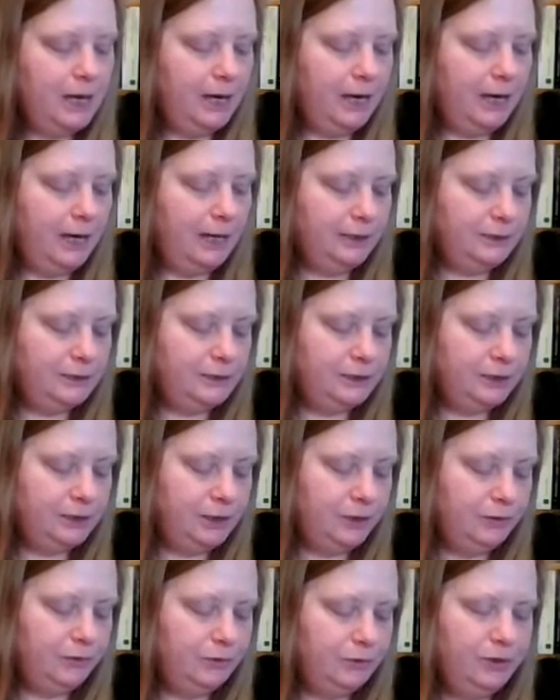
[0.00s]
And
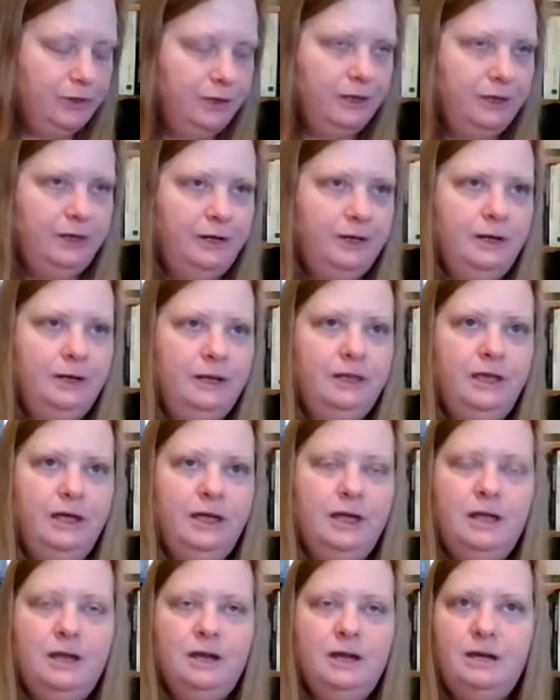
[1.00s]
so
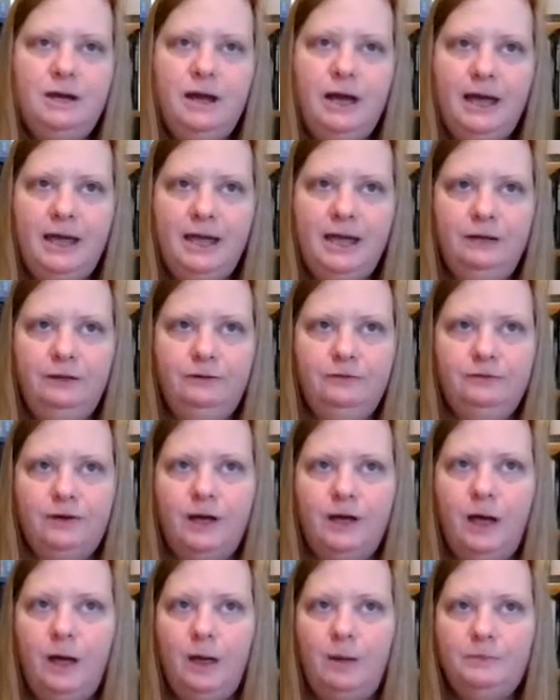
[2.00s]
the 9 of
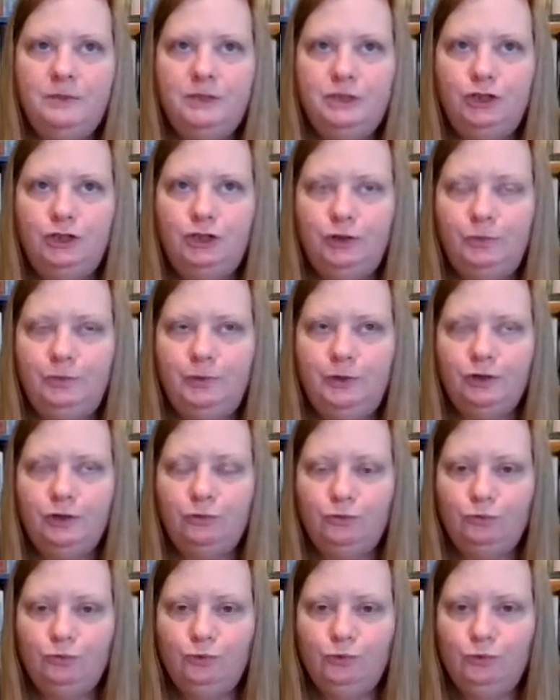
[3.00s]
Cups, Jupiter
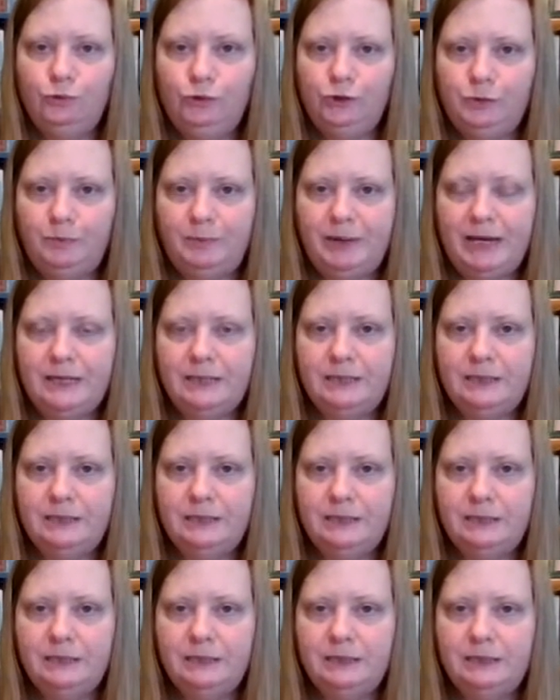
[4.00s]
rules
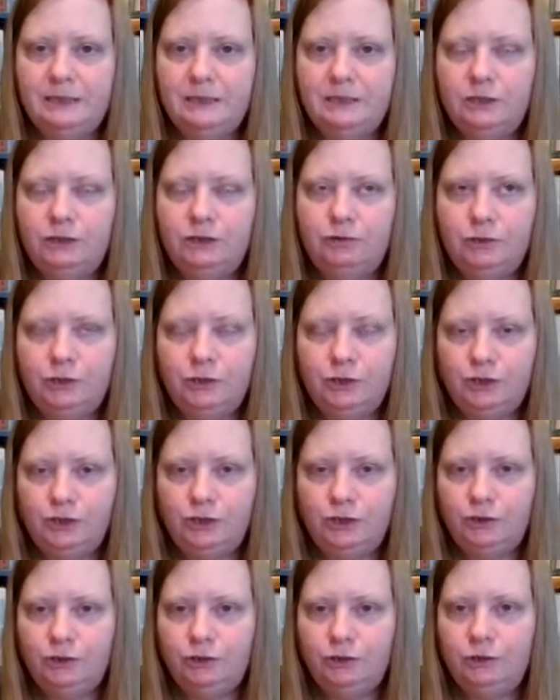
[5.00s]
Pisces. He's the
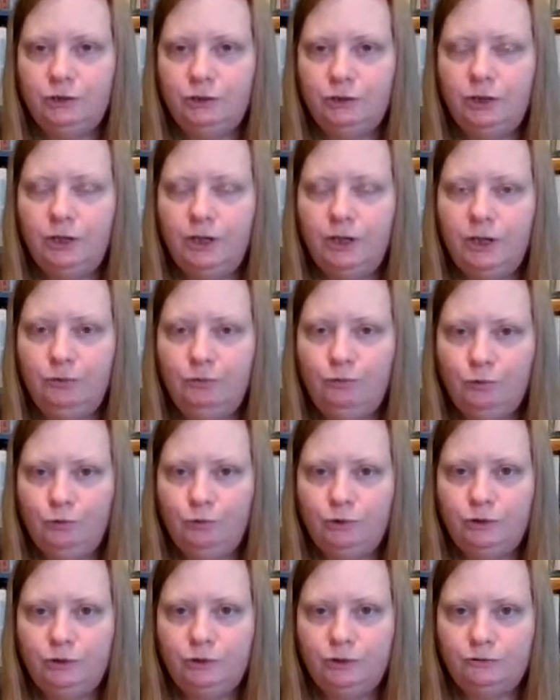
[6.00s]
traditional
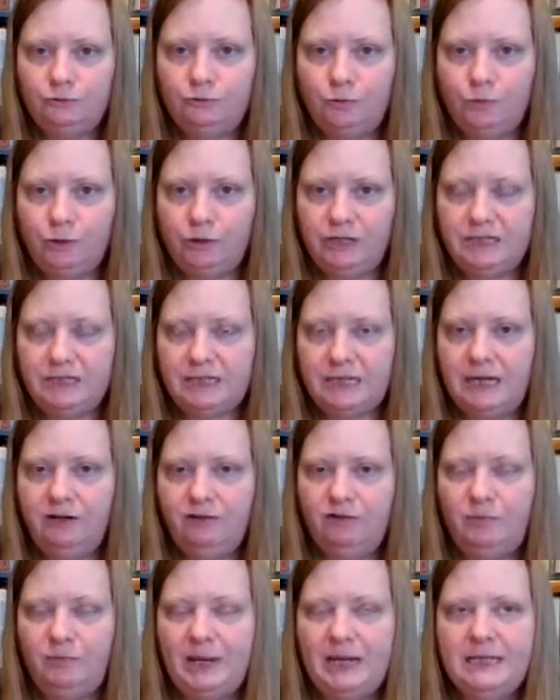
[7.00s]
ruler for the sign
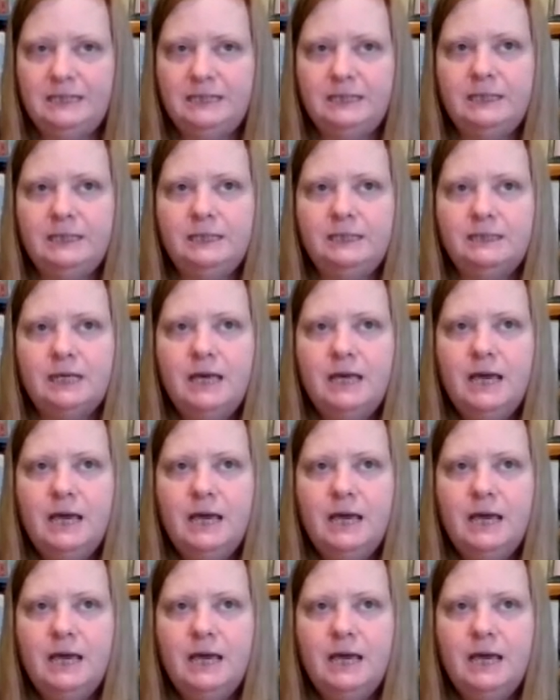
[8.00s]
of Pisces.